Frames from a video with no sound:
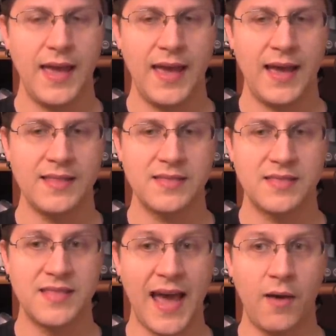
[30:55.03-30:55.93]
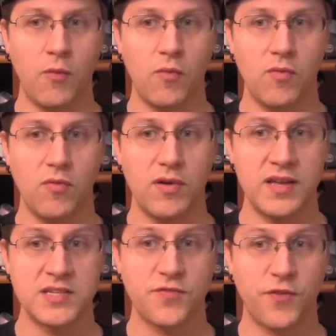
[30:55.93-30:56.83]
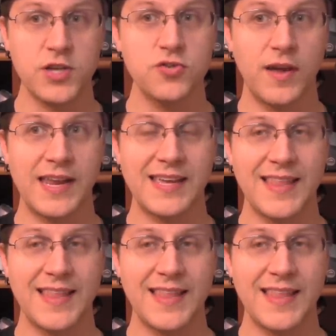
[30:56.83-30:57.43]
And that is frustrating,